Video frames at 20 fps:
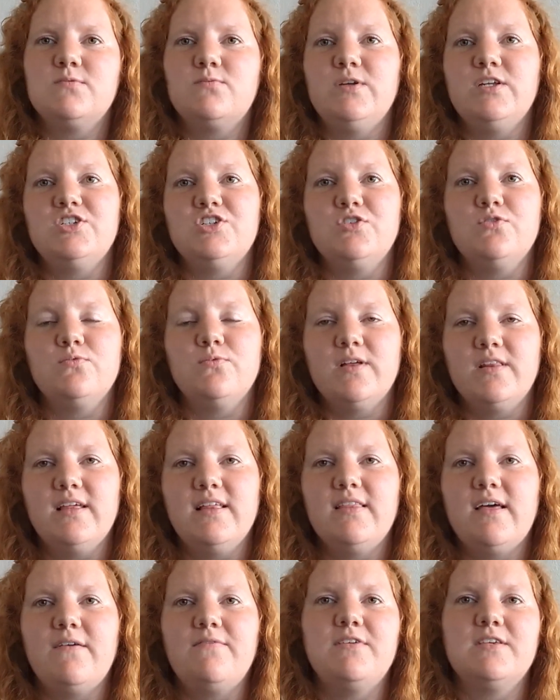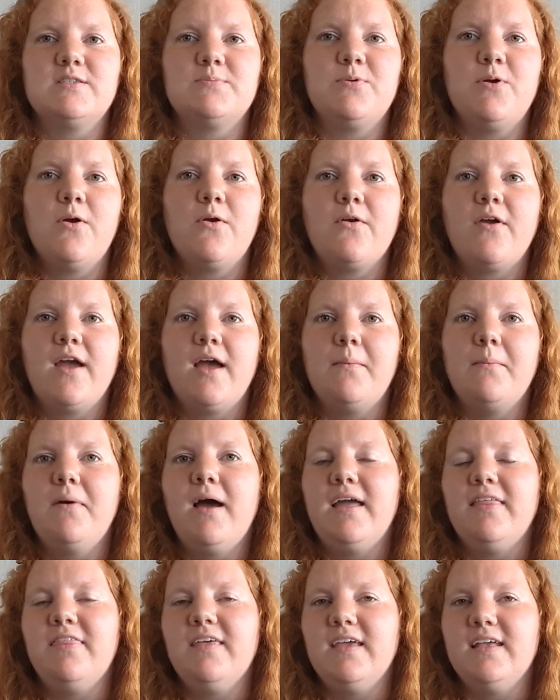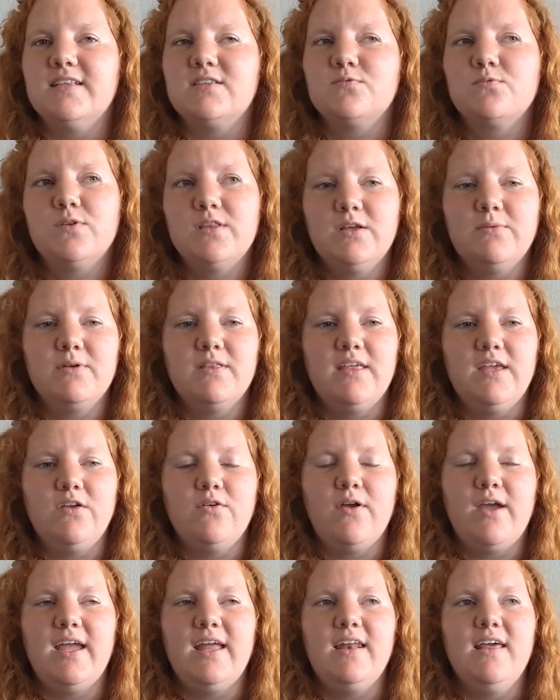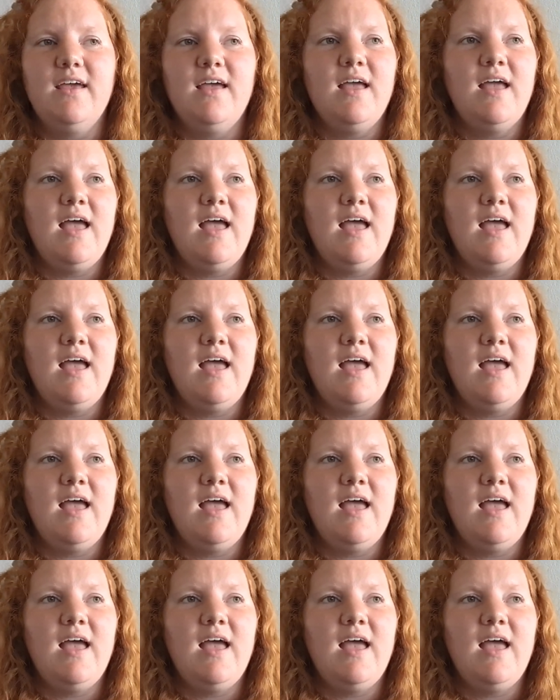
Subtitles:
We do really love this program. I think it's really, really great.